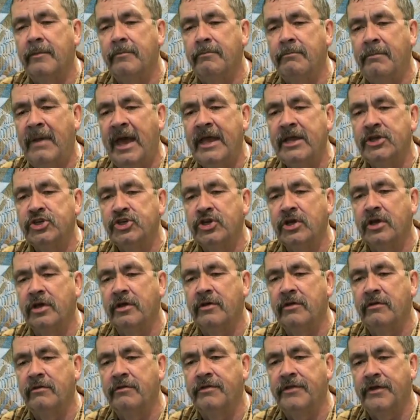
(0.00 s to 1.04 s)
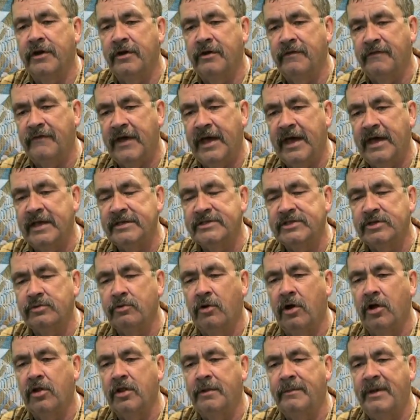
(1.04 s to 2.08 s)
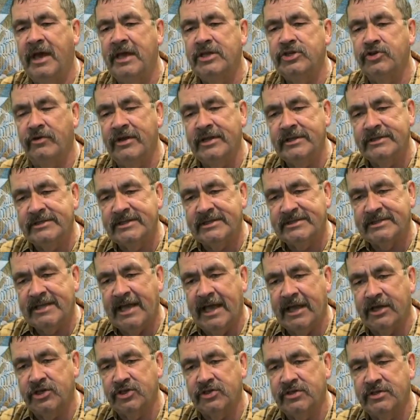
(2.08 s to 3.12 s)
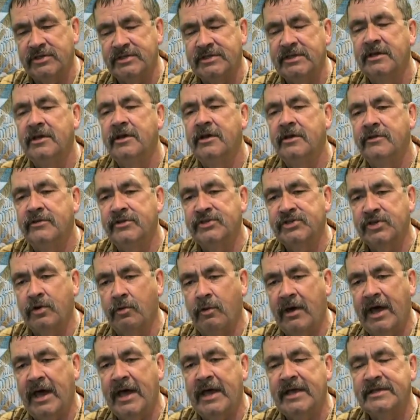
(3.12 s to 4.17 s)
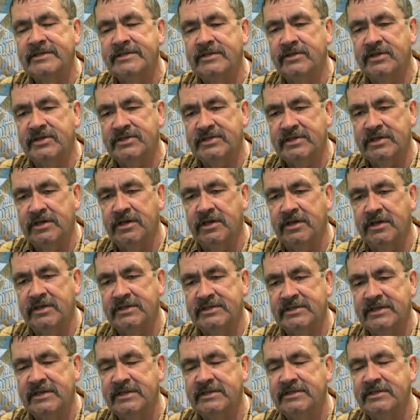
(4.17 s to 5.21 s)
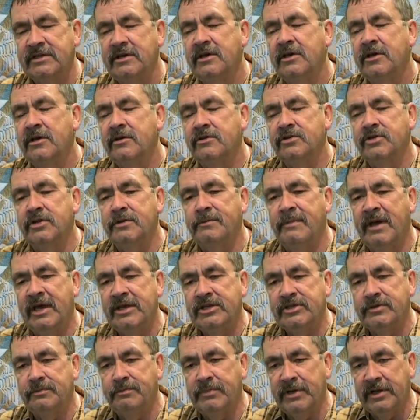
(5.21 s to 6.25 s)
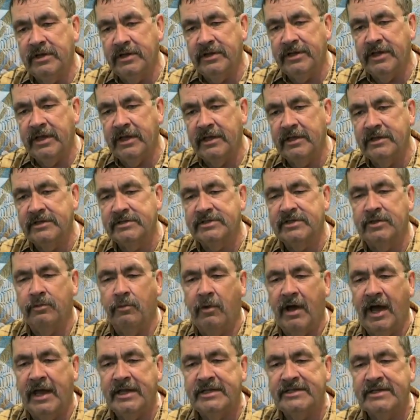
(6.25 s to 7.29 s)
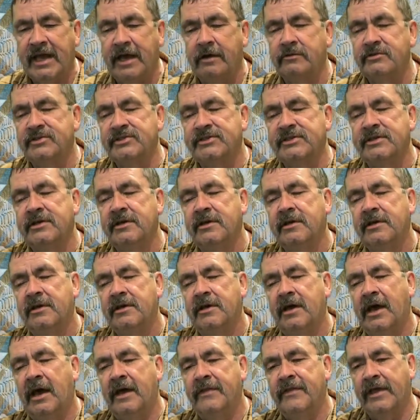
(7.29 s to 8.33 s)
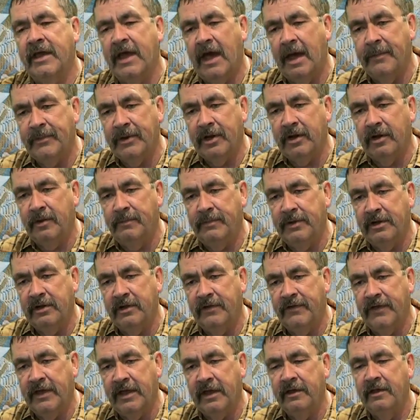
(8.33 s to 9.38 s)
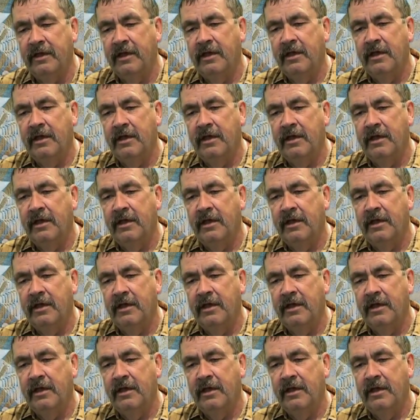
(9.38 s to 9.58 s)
major thoroughfares, to all the major intersections, the squares and the circuses, to the major buildings, the White House and the Capitol building.